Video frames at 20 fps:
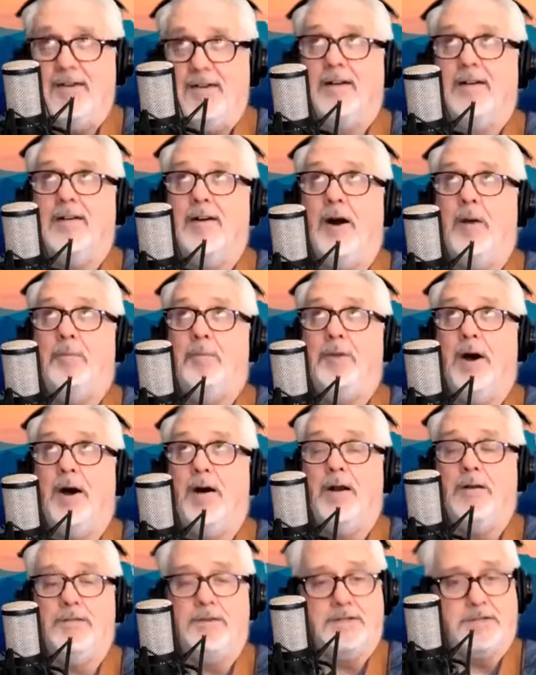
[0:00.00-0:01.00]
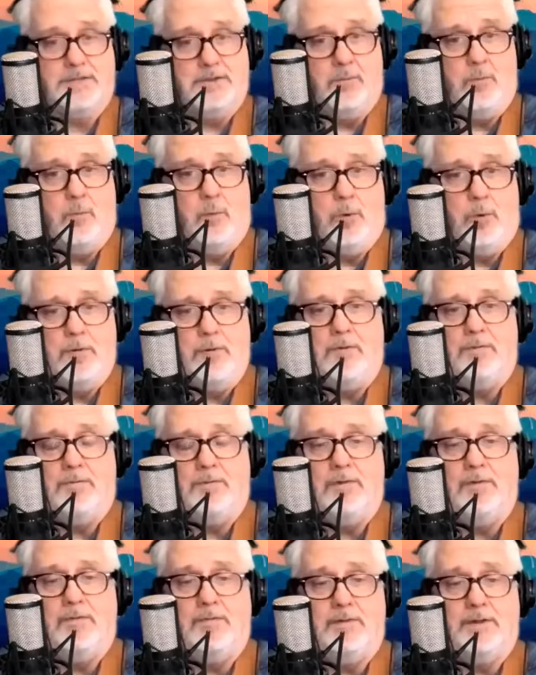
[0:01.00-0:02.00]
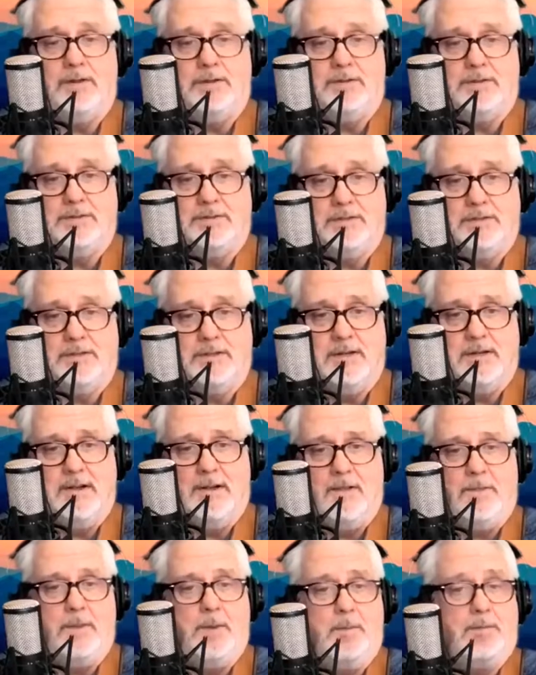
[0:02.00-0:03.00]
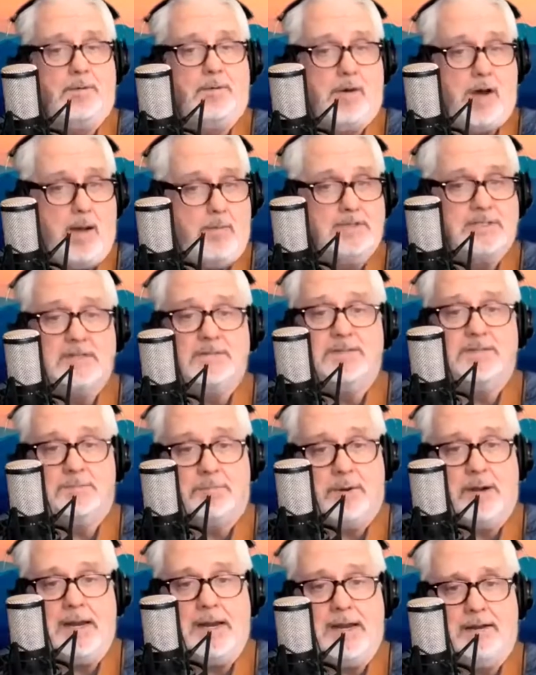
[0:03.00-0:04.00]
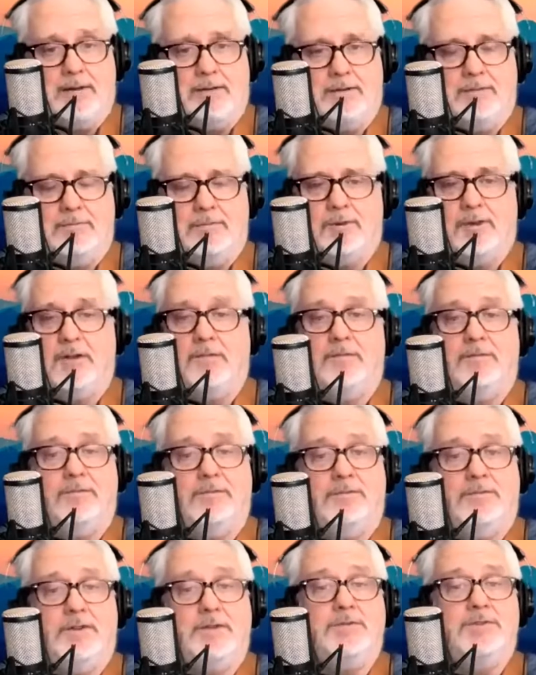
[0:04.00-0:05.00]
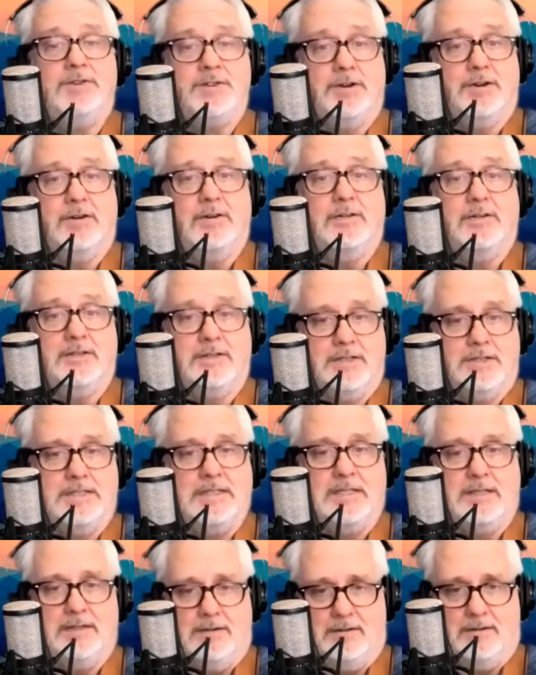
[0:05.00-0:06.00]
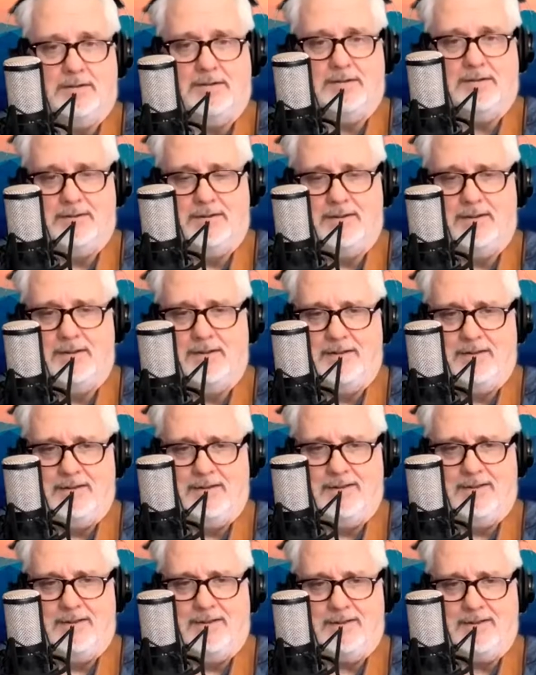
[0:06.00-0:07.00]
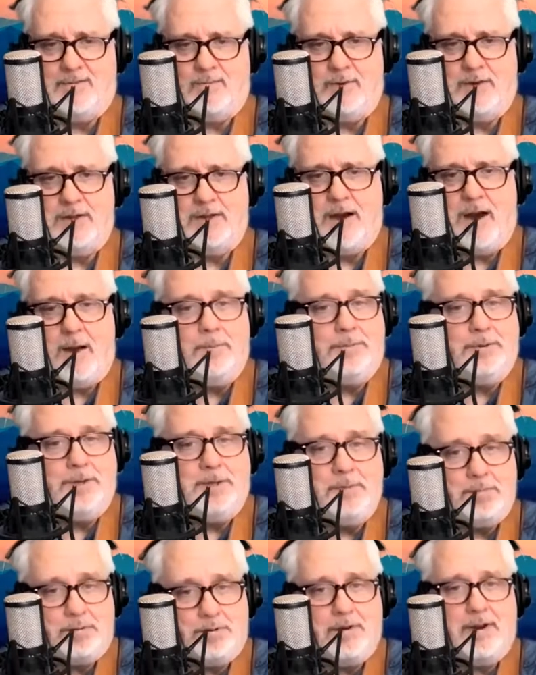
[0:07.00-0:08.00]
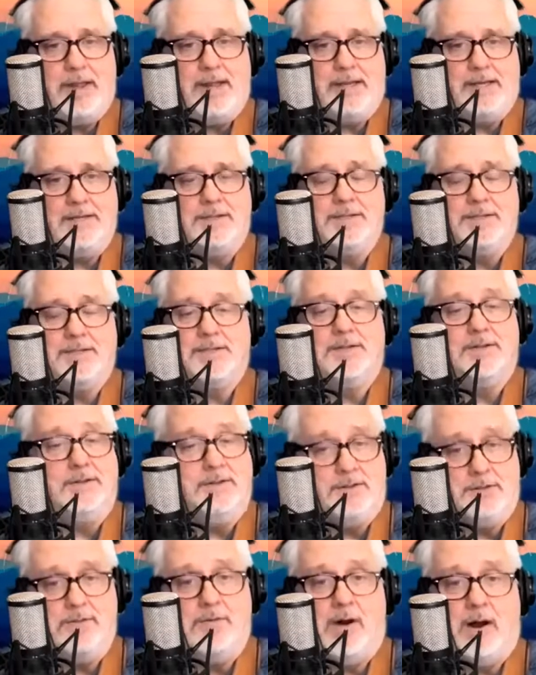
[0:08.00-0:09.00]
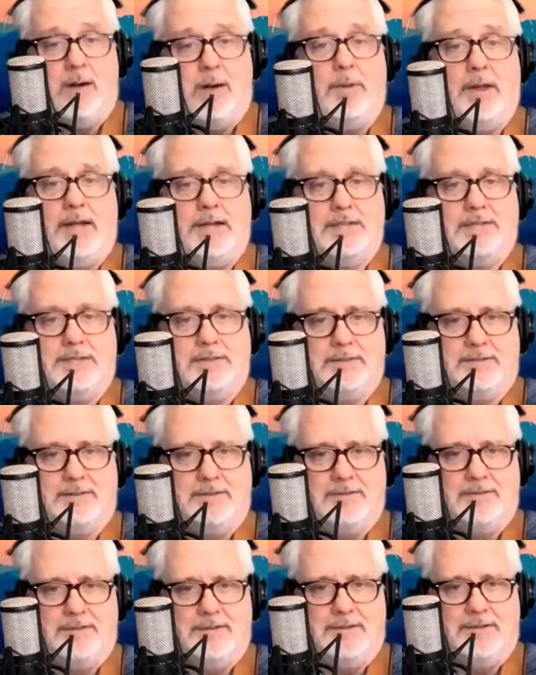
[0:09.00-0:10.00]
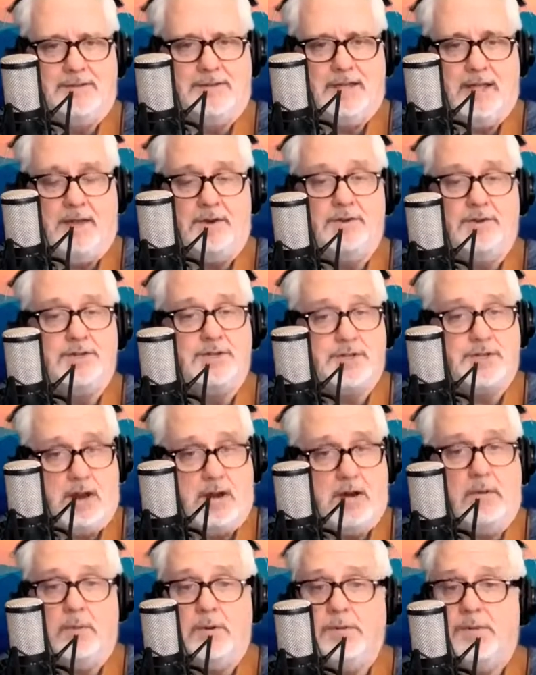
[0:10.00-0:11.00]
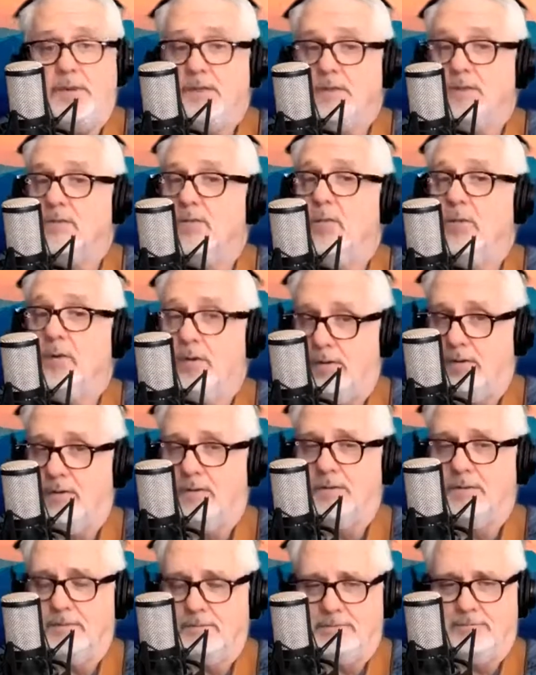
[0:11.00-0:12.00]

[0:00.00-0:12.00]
Come the harvest, the world fulfills the promise of spring with a future to till. We humbly pray just to do our best and share with this world.